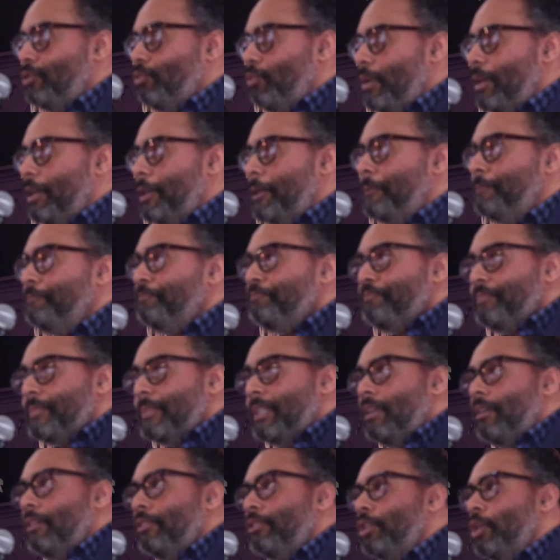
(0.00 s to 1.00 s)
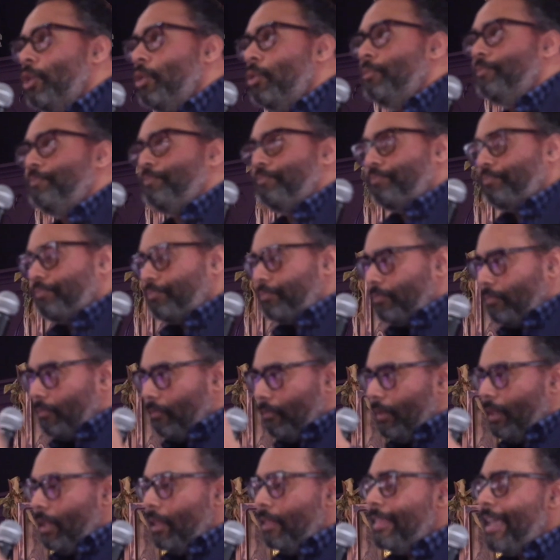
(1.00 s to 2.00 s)
well. So
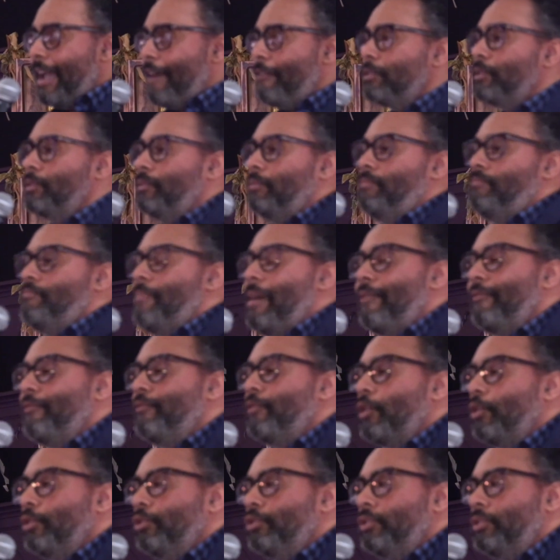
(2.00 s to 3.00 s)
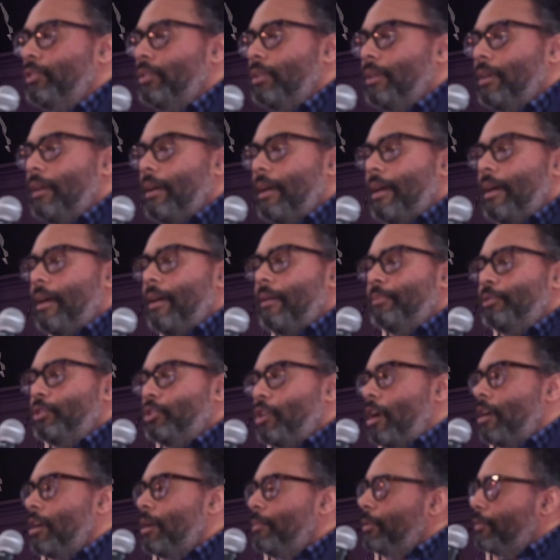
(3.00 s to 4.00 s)
that was my first
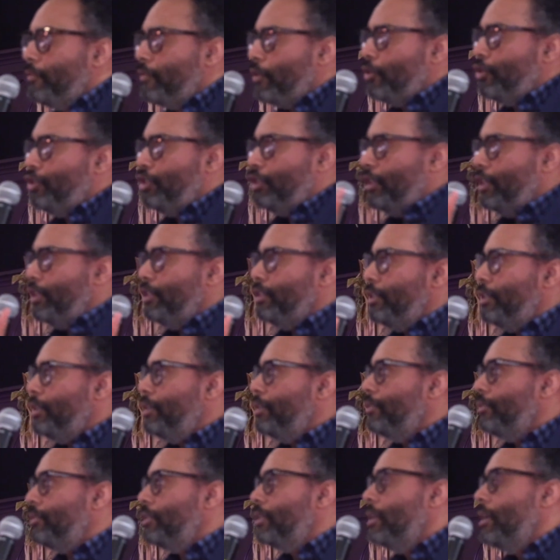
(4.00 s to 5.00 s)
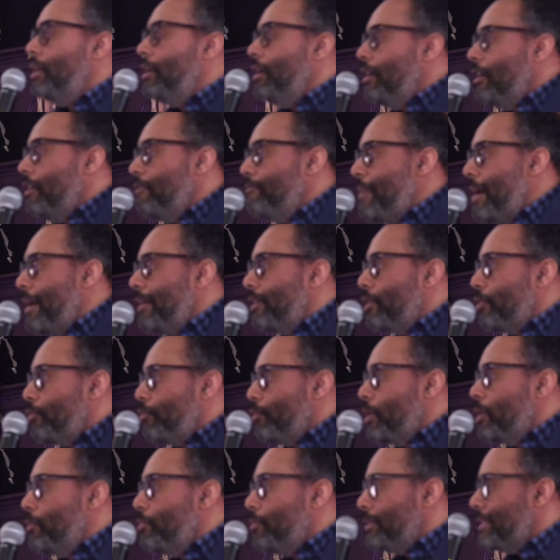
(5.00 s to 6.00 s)
startup. The first 10 years of
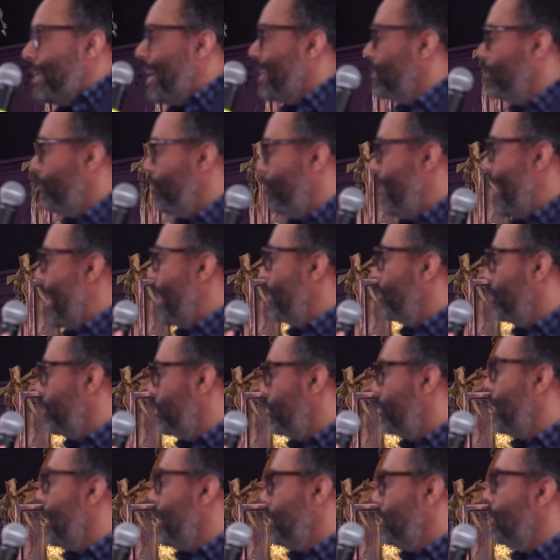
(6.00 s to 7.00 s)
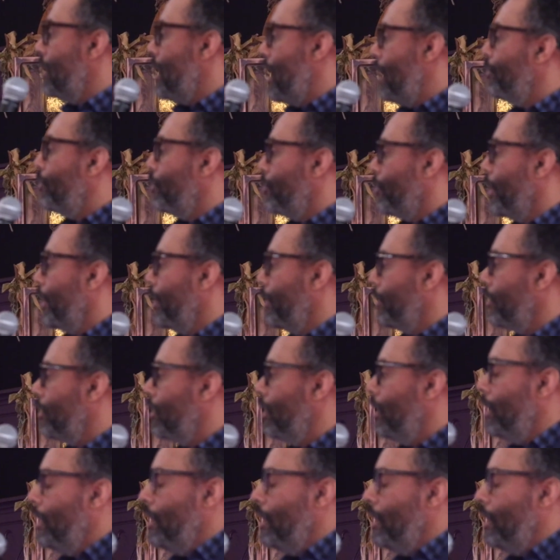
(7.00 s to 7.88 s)
my career was as a founder, as an operator.